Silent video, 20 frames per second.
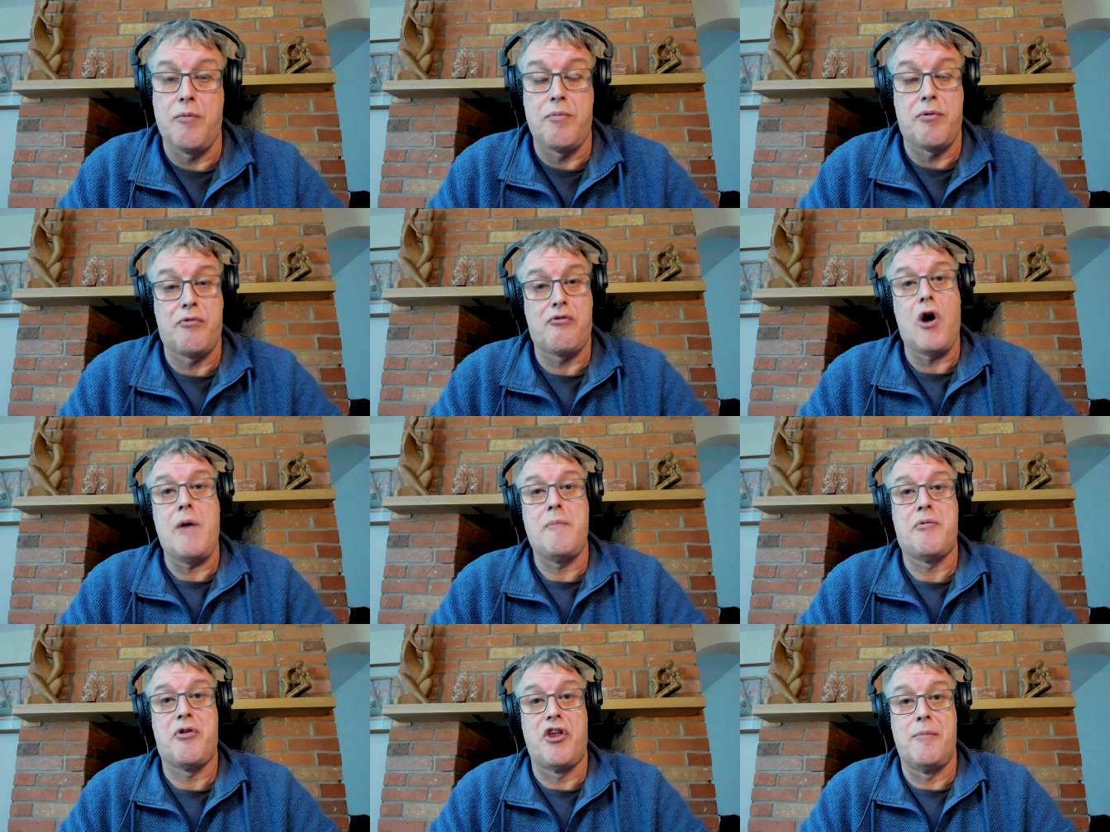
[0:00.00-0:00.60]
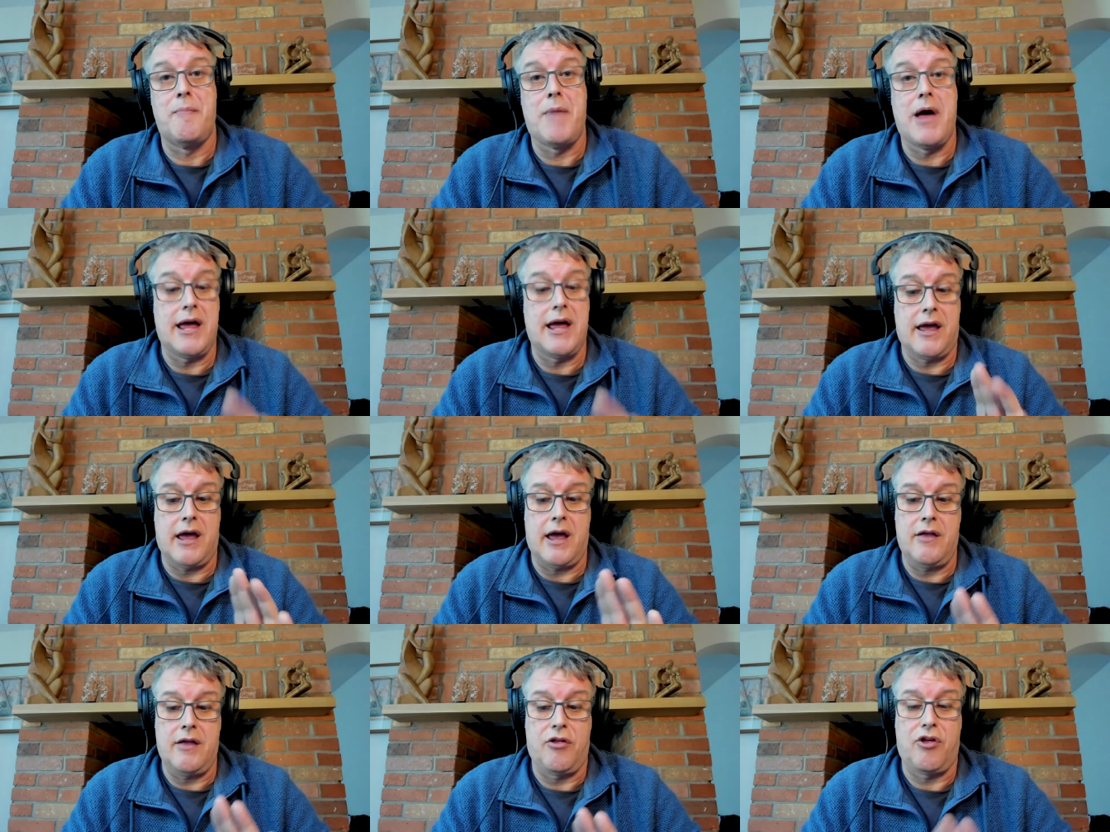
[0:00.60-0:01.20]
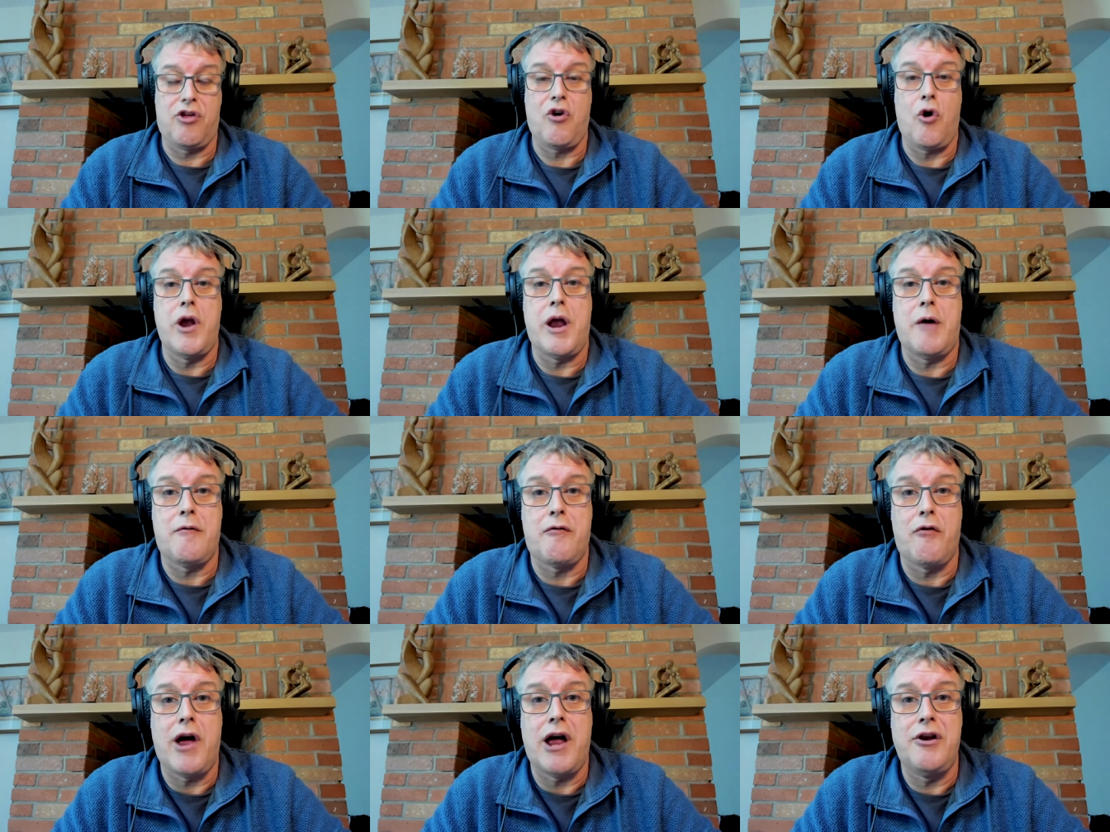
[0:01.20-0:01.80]
subscribe to the mag, and sign
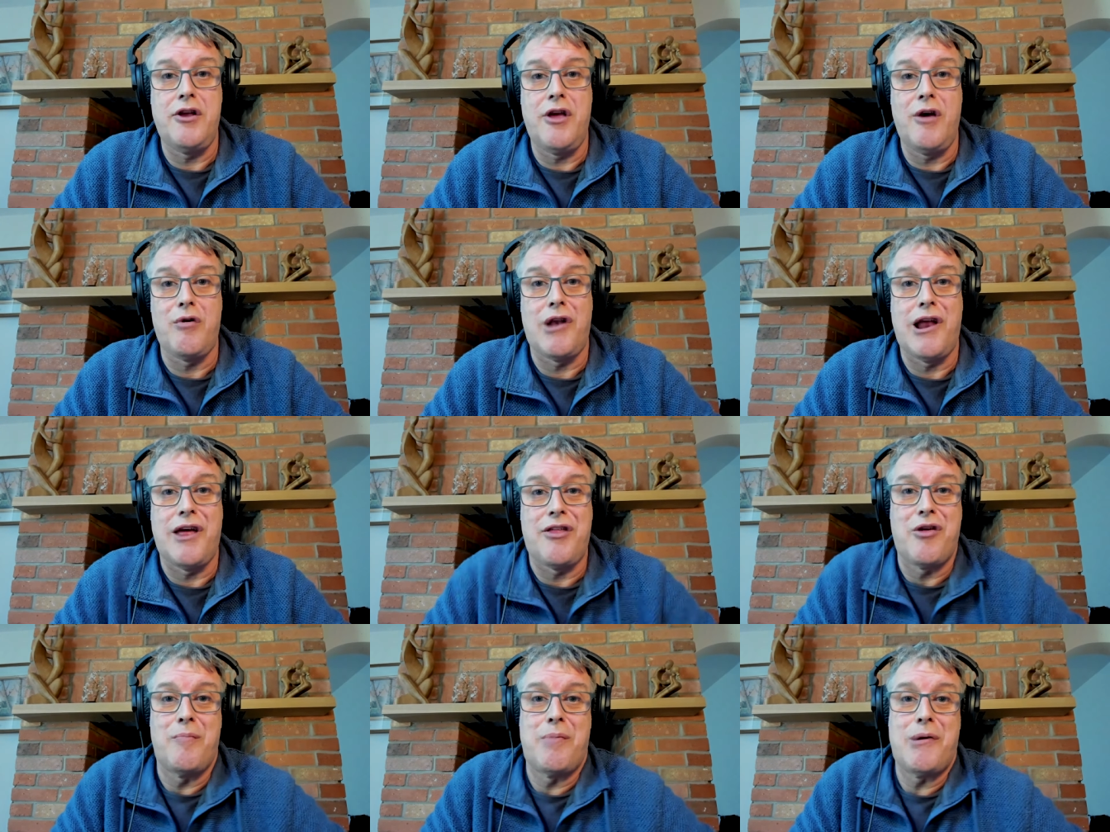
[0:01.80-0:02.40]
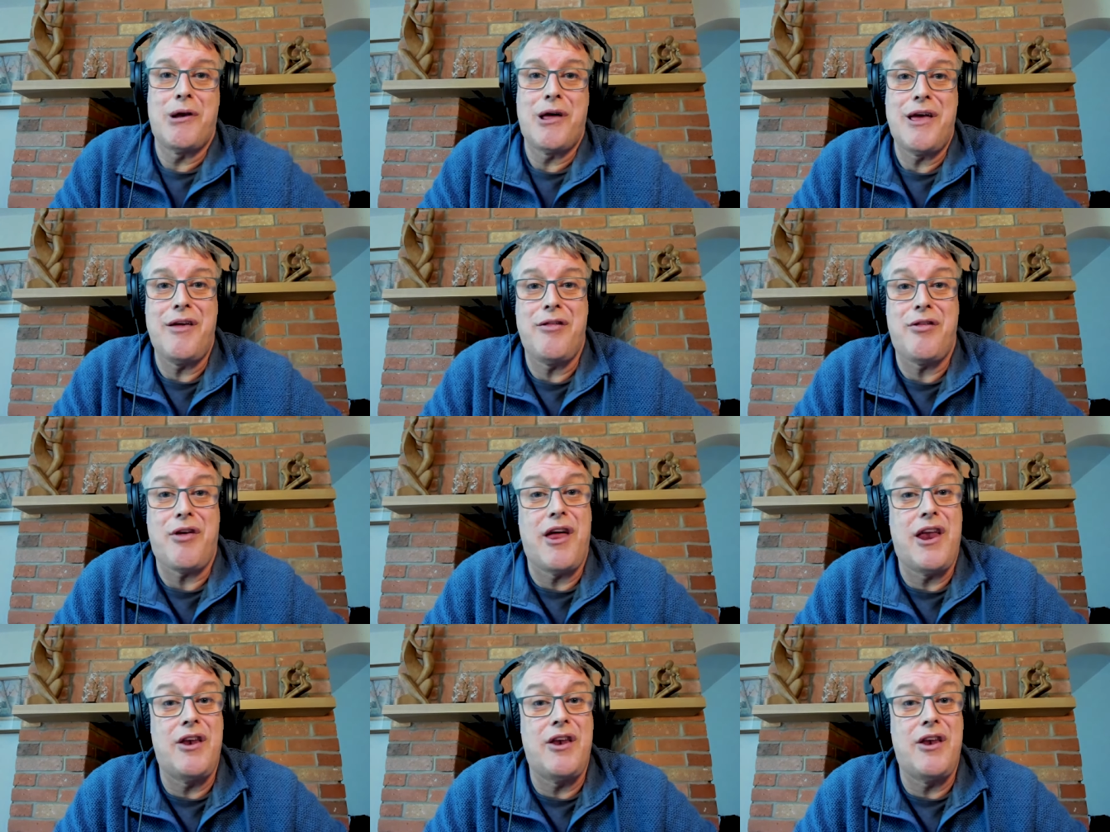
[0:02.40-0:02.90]
up for our newsletter, please.